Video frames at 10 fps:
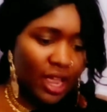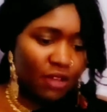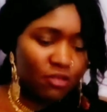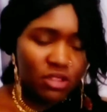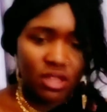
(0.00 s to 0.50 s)

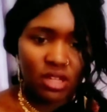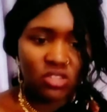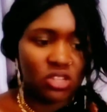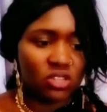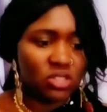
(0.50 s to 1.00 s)
everything
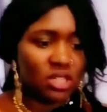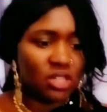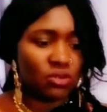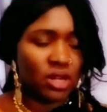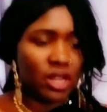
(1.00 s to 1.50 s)
changes
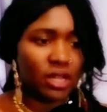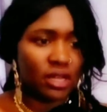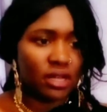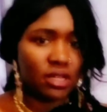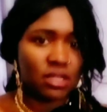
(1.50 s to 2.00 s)
and you're like,
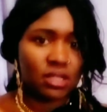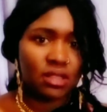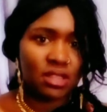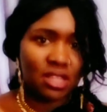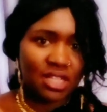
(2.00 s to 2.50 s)

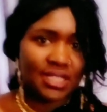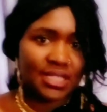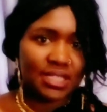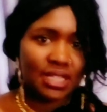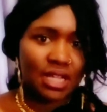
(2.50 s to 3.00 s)
this
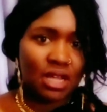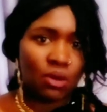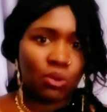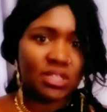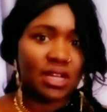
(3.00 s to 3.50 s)

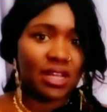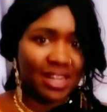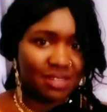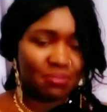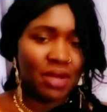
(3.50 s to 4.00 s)
was a
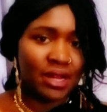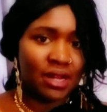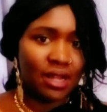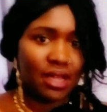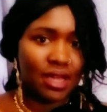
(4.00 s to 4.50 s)
great
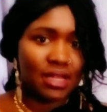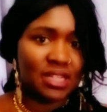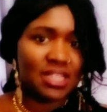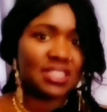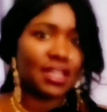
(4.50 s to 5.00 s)
man, and
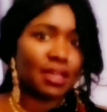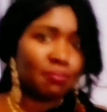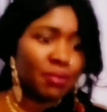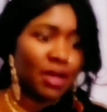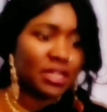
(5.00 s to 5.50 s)
his
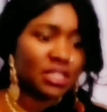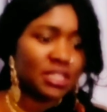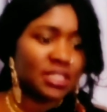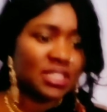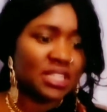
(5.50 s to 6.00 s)
impact
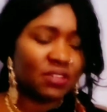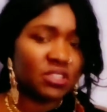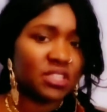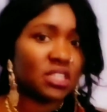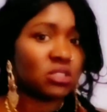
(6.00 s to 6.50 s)
that he's
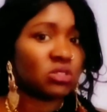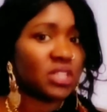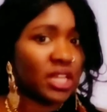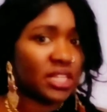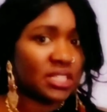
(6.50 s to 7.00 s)
left in the
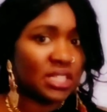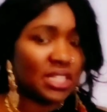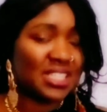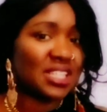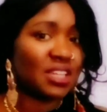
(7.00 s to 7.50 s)
society
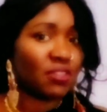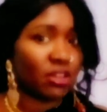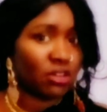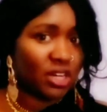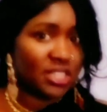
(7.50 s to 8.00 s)
is even
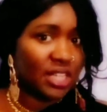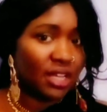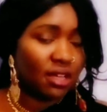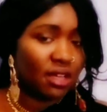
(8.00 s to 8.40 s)
greater.